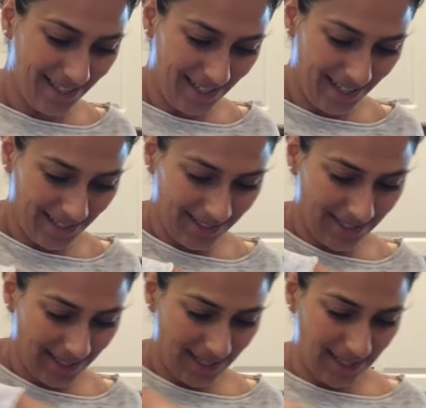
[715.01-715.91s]
and
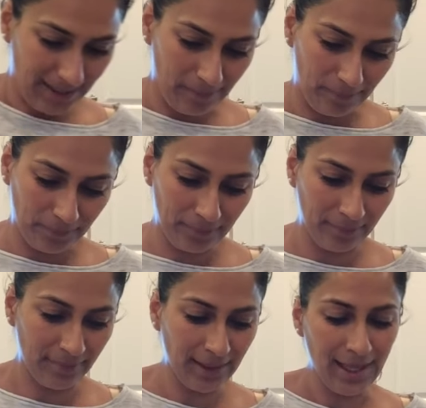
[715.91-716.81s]

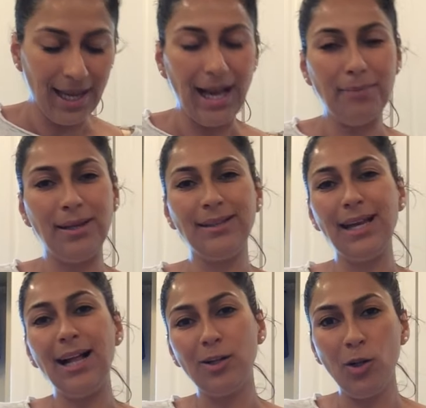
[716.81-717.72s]
I mean
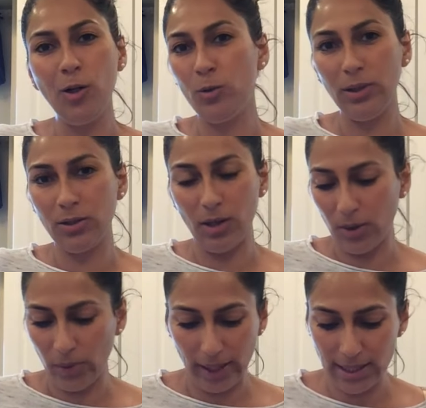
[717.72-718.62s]
the alcohol will go
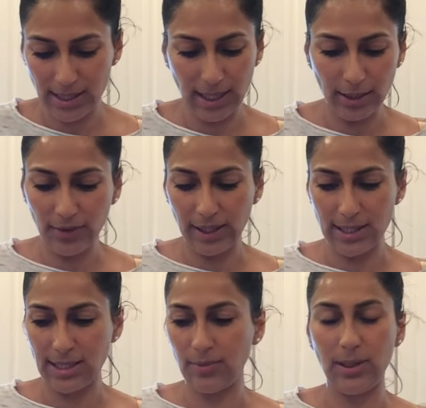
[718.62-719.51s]
away. It's kind of like
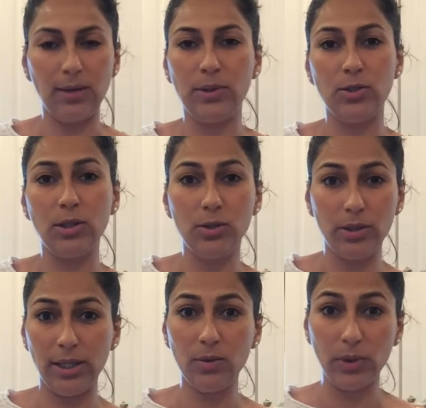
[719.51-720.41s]
the same one, like when you're
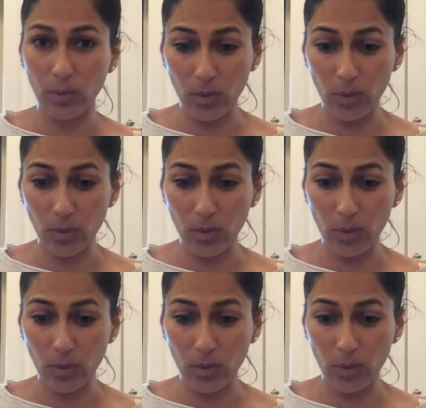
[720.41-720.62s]
cooking with